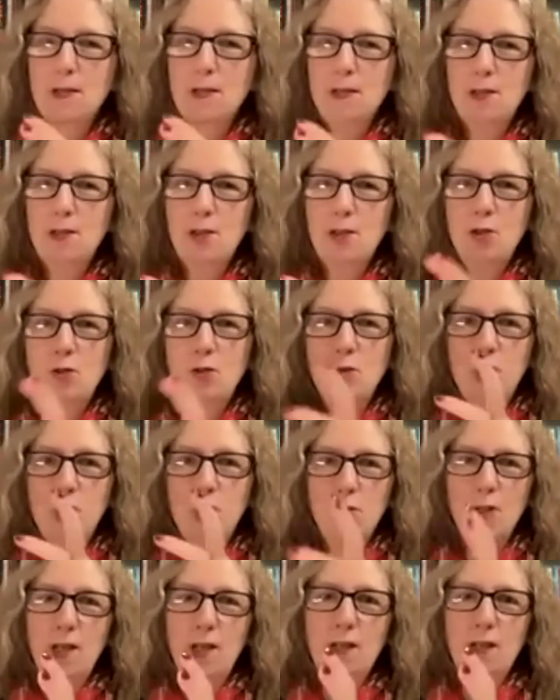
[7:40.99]
So you do
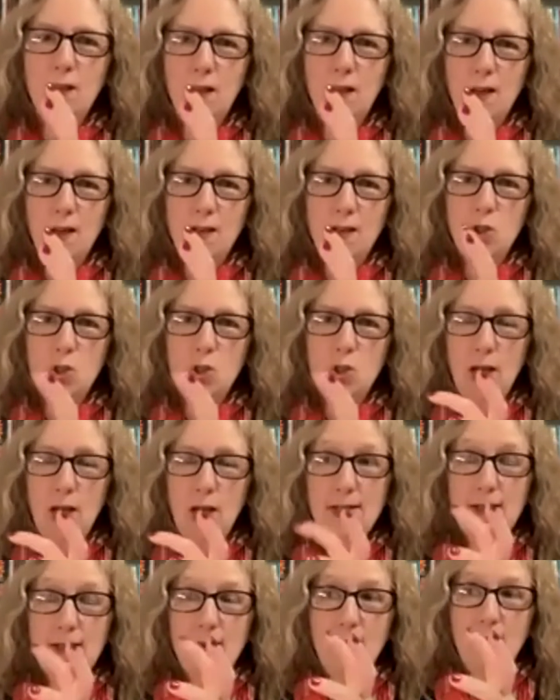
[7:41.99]
like a
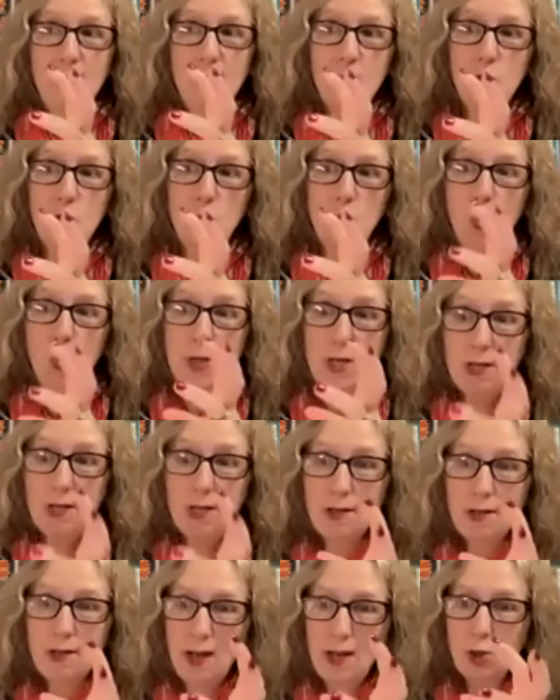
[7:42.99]
tweet
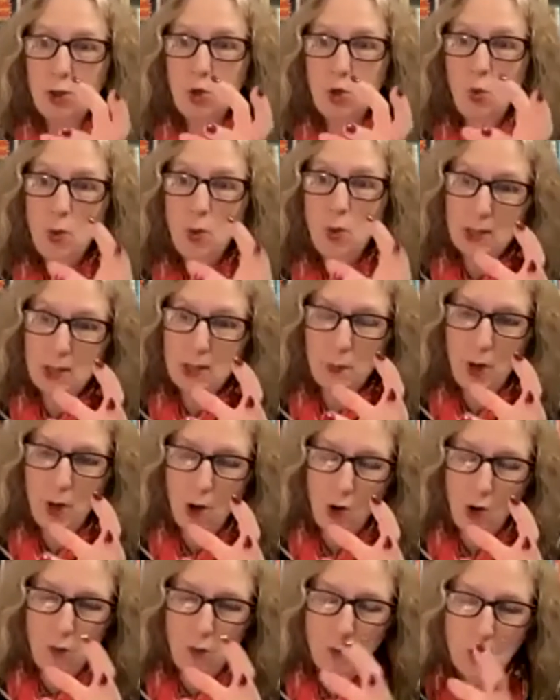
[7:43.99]

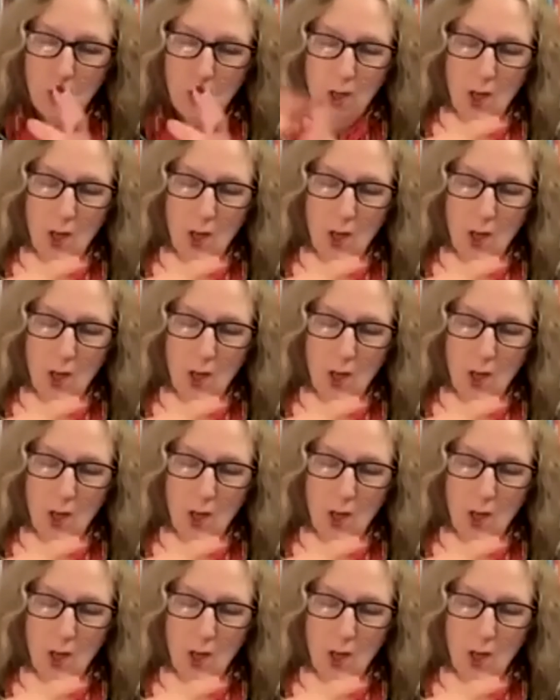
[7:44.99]
poem.